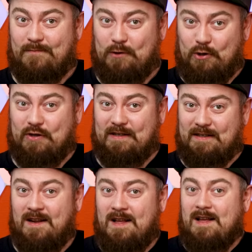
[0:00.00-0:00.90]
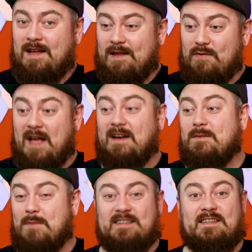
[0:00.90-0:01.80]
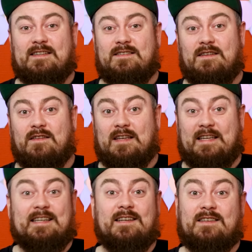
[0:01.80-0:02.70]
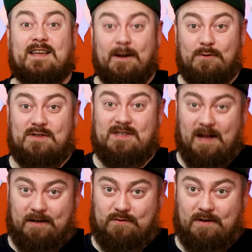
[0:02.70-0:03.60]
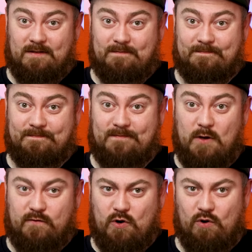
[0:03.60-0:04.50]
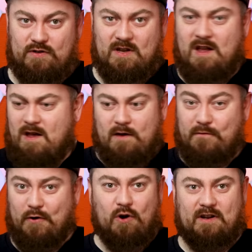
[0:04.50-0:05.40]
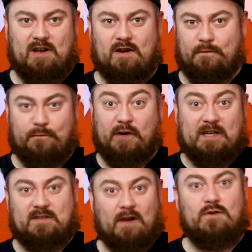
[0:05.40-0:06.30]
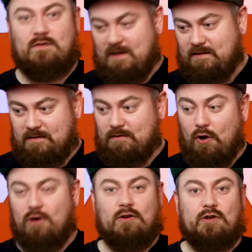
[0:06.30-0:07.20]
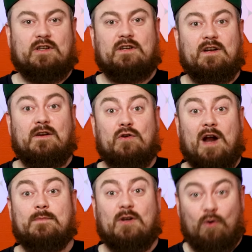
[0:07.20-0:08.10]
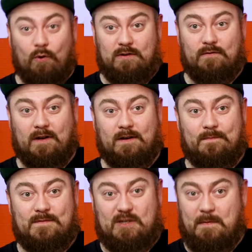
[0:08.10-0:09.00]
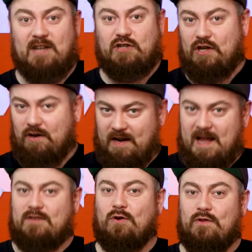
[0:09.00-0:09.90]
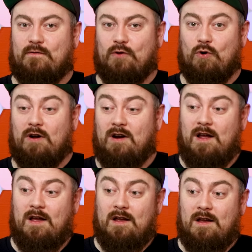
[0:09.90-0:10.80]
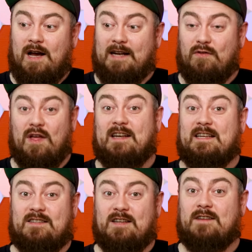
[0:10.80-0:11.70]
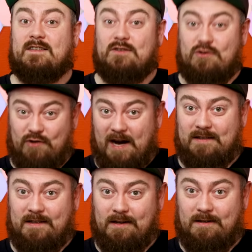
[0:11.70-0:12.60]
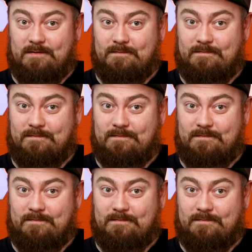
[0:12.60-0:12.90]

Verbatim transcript: Lucan then admitted that he had killed Sandra. Of course, Veronica freaked out and Lord Lucan grabbed a hold of her, smashing her head on the floor, and then he started strangling her.